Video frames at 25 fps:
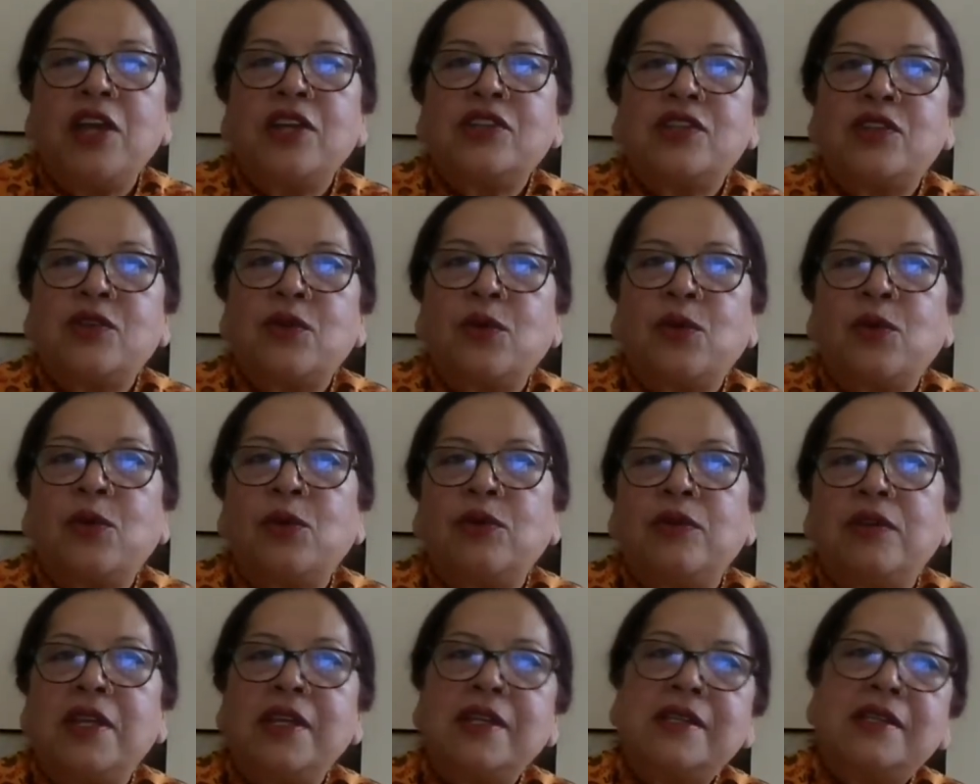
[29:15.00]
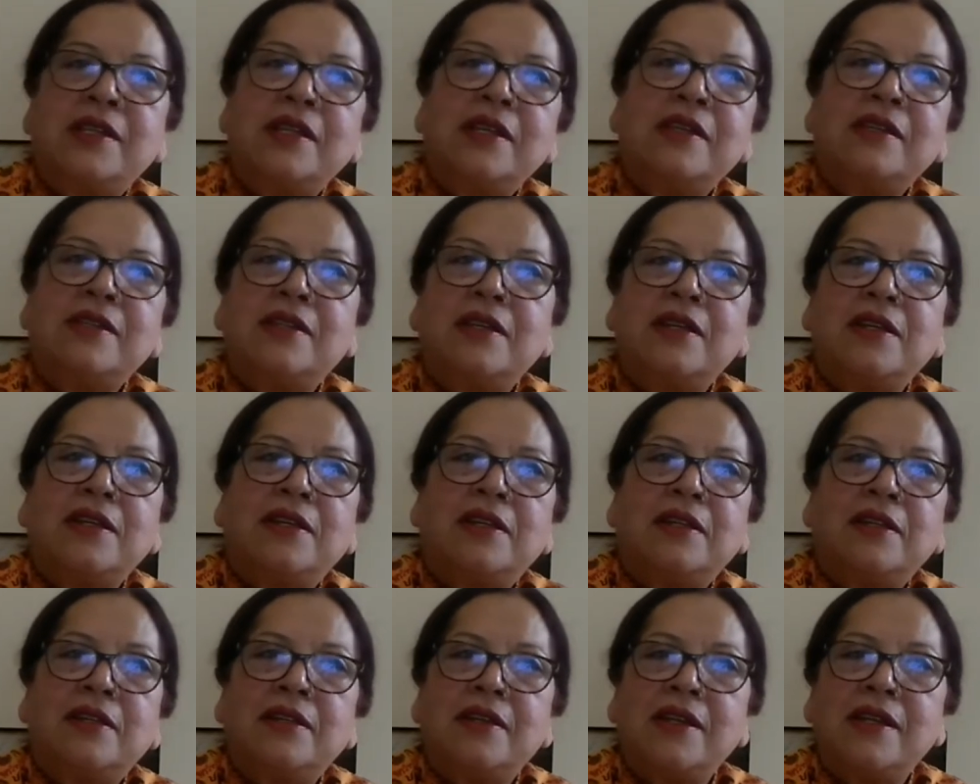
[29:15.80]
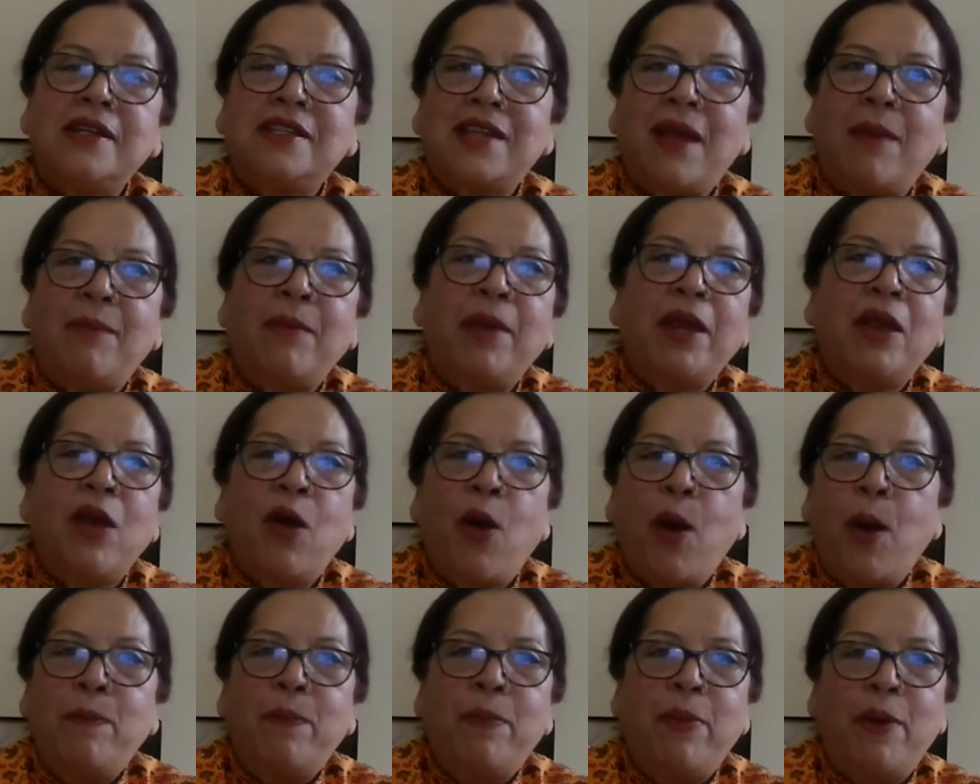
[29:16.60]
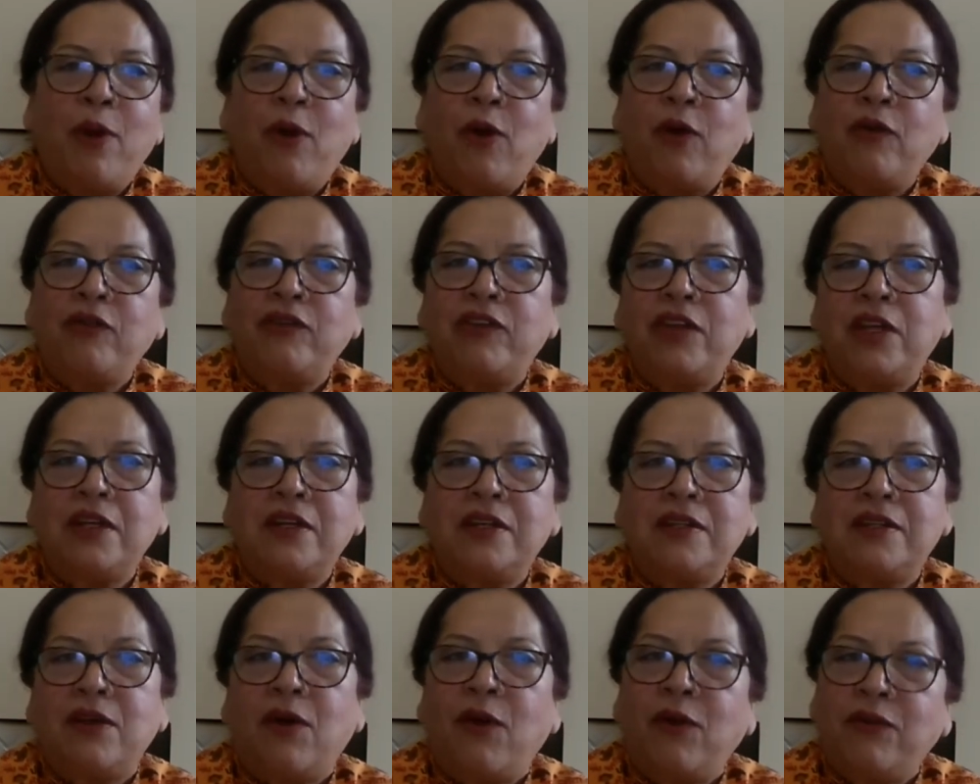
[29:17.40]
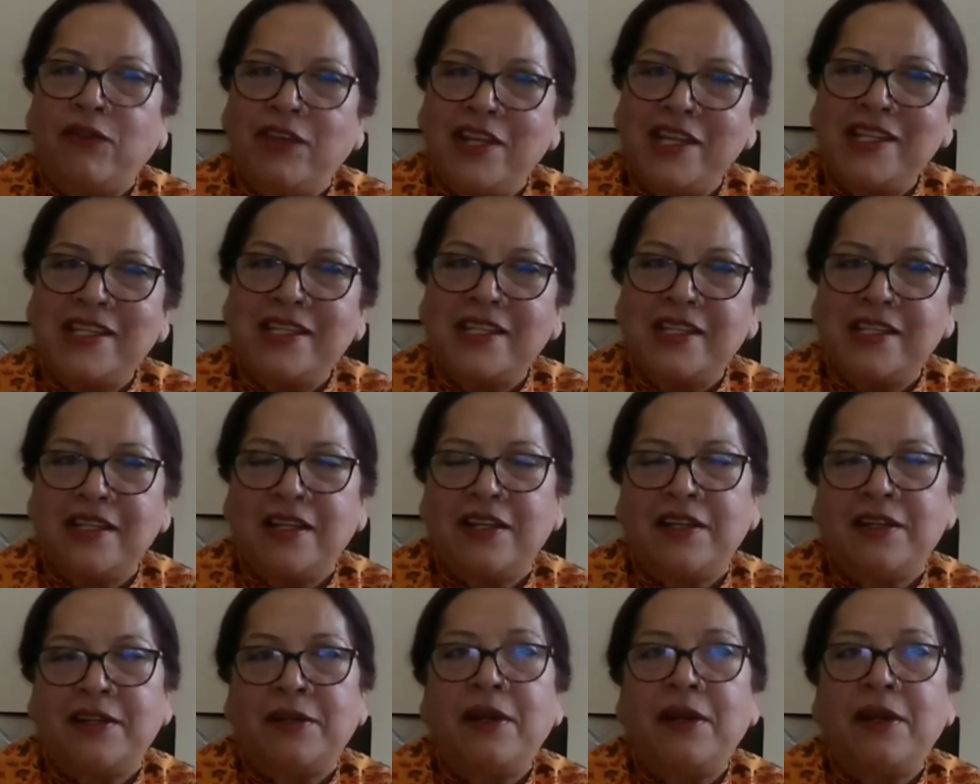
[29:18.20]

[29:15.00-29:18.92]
So this is the summing up of this